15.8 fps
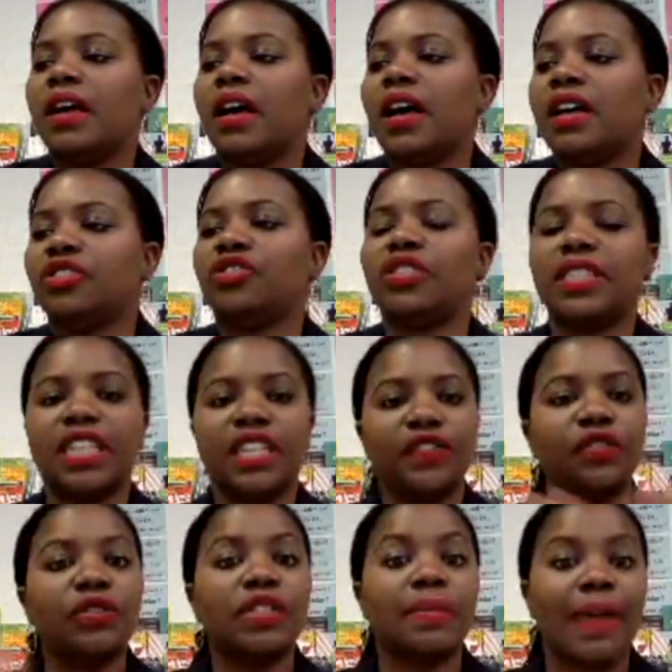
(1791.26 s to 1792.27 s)
just to give you
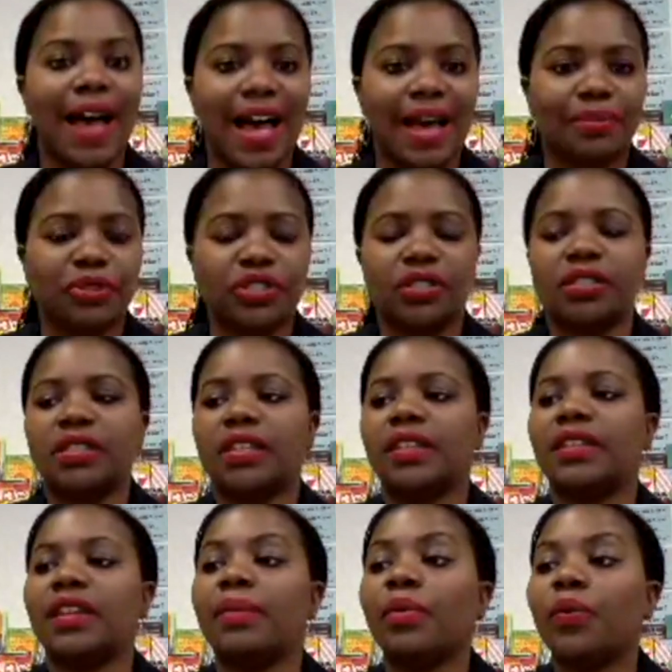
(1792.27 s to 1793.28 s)
some options.
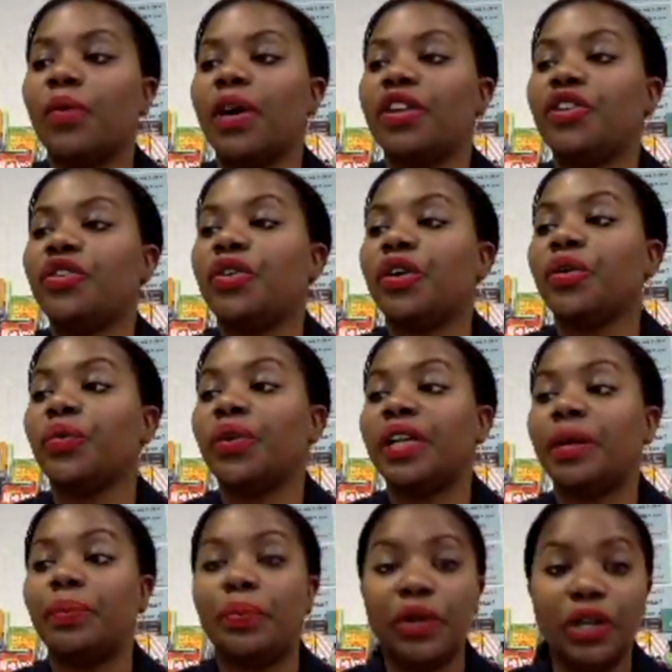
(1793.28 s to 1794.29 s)
Number one, you can read a
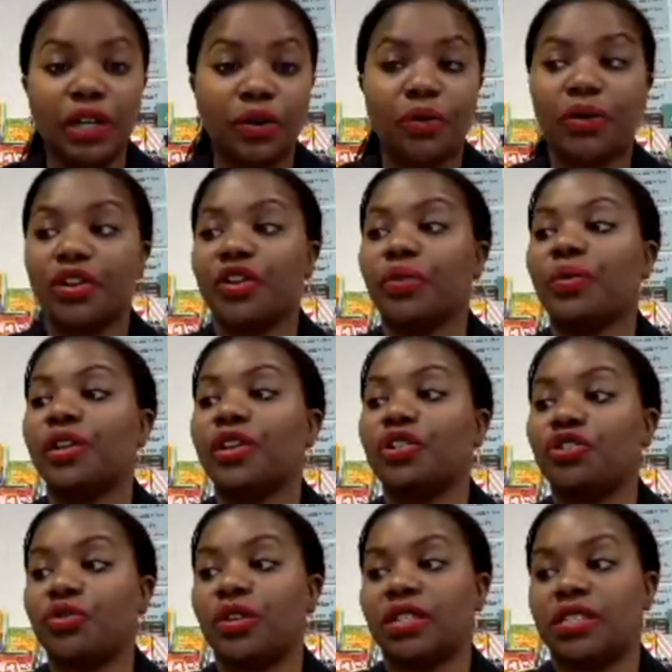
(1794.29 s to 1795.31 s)
book or you can read a
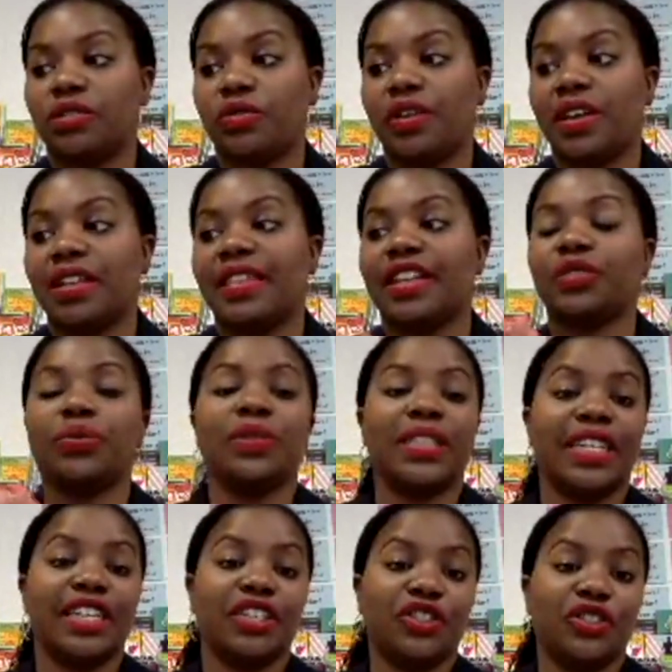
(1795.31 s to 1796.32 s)
short story that's
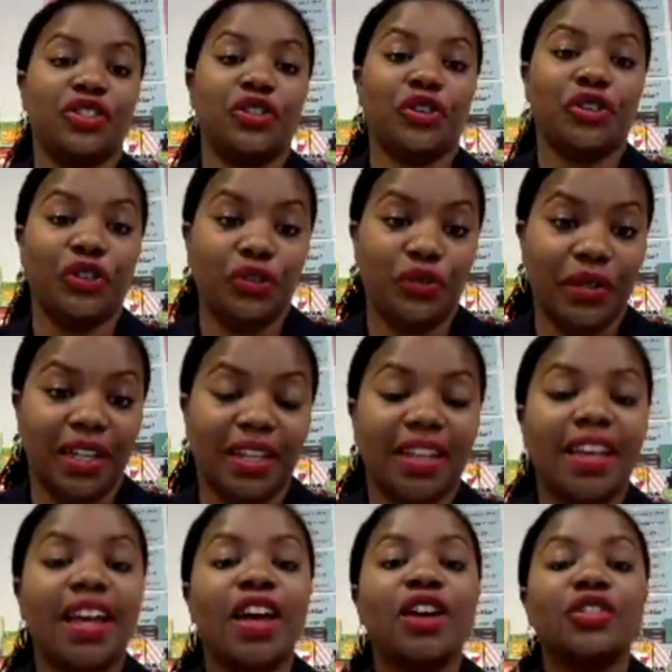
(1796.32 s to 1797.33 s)
related to your unit.
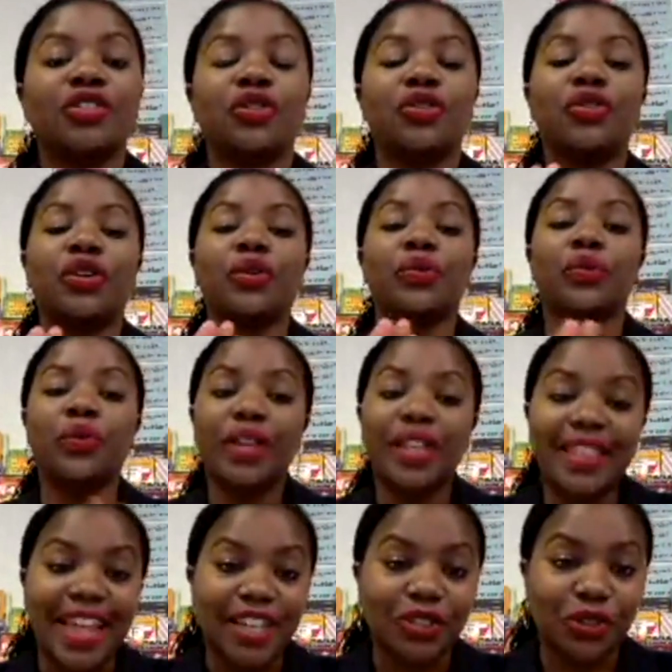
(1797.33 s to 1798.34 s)
So you can read
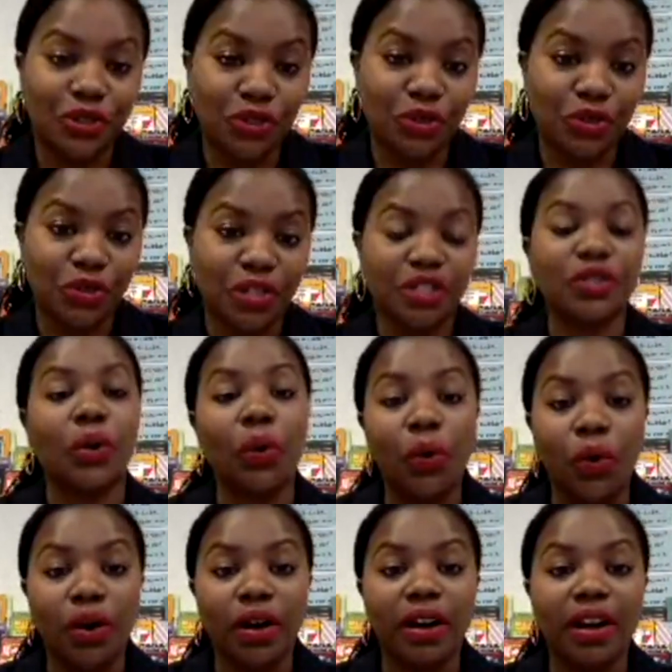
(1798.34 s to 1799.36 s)
that to students,
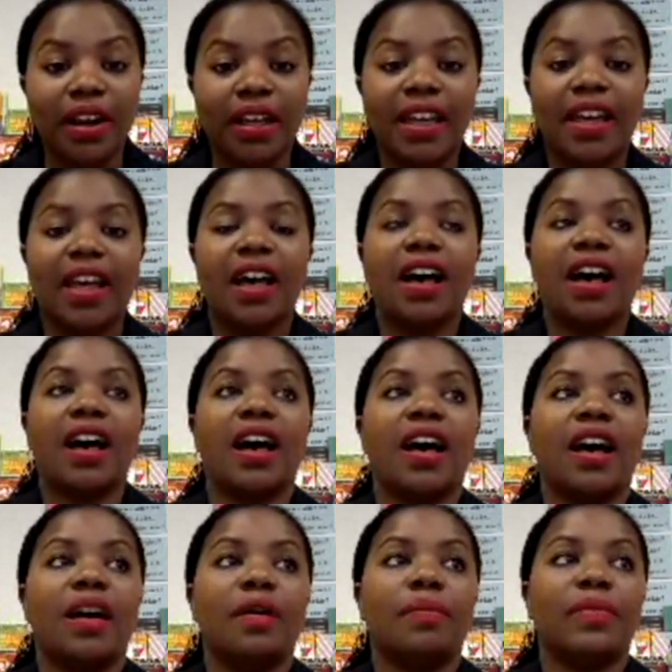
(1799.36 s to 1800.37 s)
or
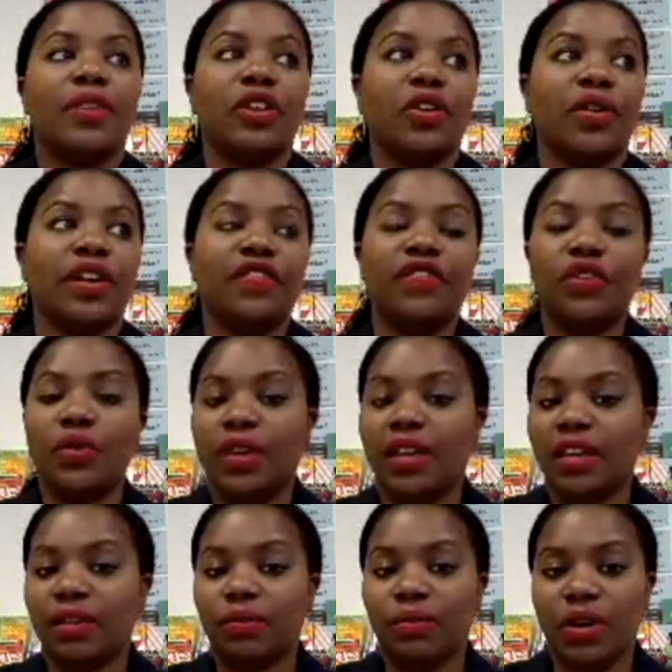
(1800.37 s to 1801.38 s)
if you
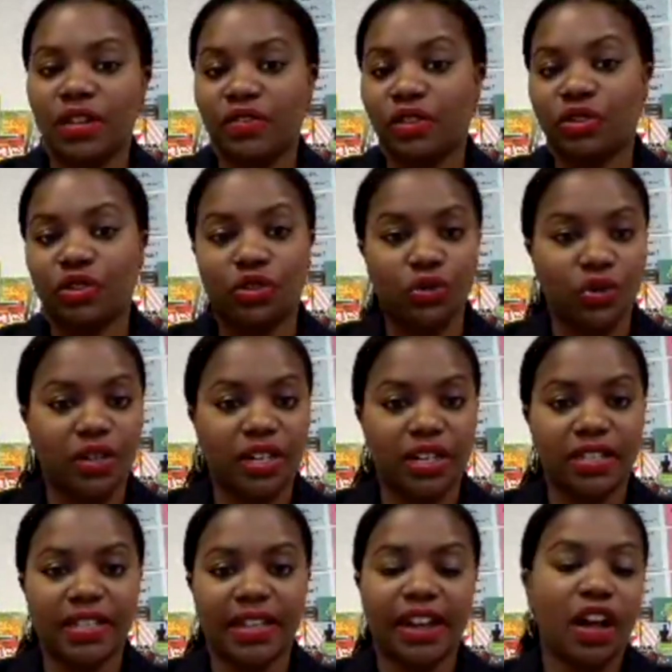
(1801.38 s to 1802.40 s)
get one of those stories
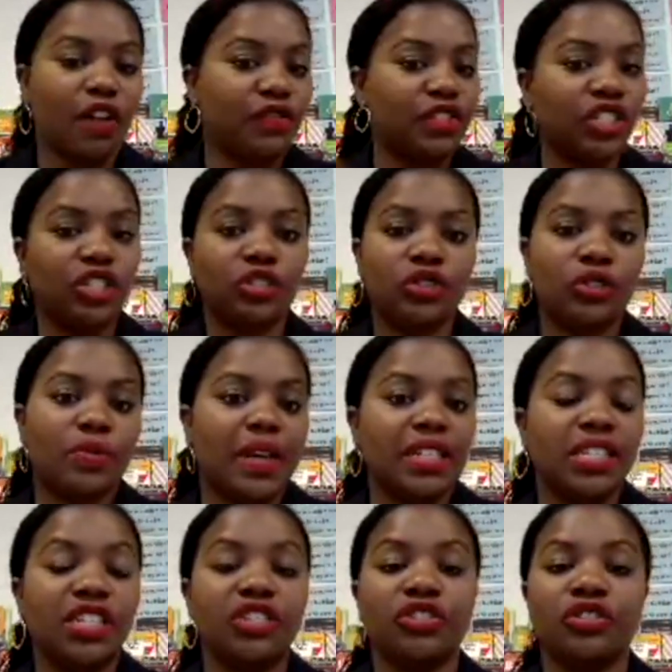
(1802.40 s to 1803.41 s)
like off of Teachers Pay
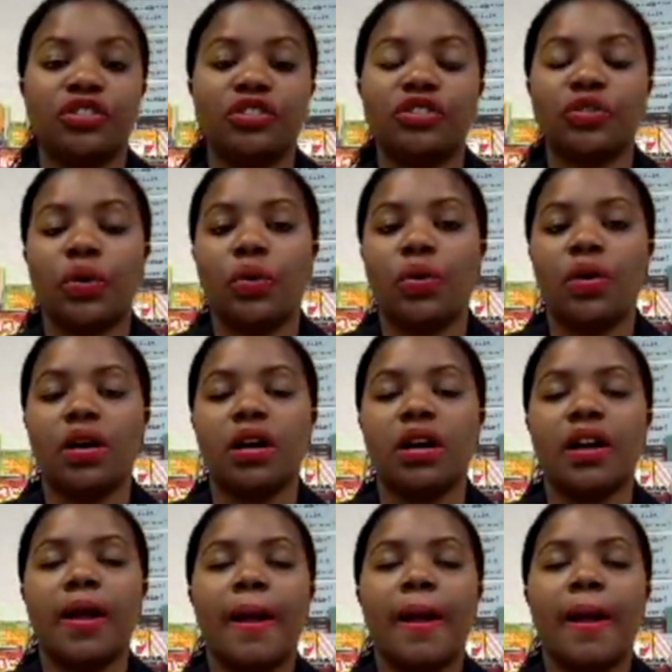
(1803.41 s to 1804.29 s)
Teachers, or